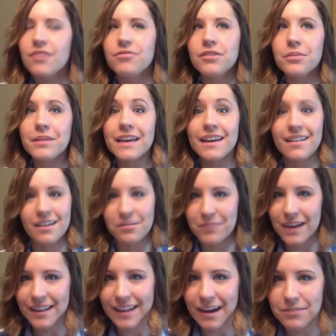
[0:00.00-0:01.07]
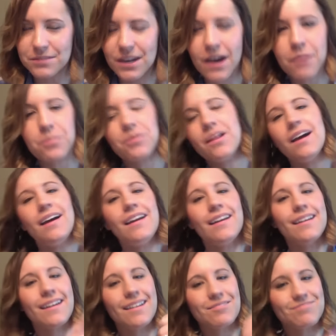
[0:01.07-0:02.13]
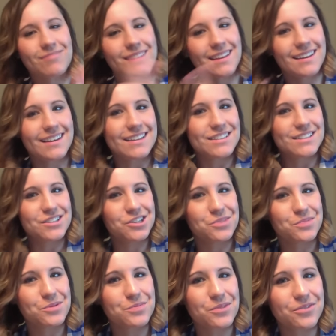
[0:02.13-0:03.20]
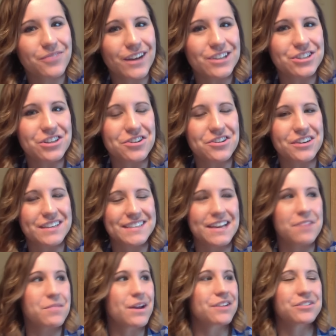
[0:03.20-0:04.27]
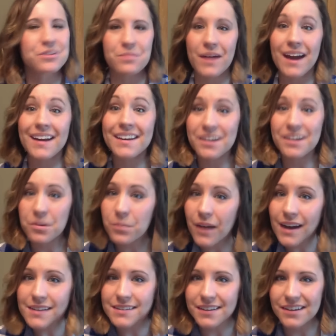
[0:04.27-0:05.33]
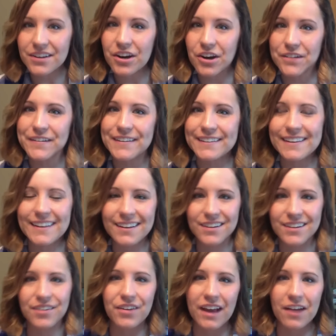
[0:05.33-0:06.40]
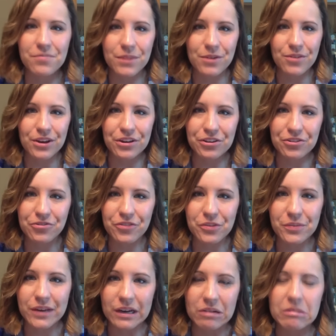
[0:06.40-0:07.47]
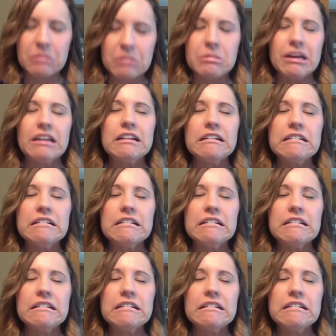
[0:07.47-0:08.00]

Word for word: filming it on my laptop like a super professional because I'm actually back in Nebraska currently and don't have my regular filming equipment.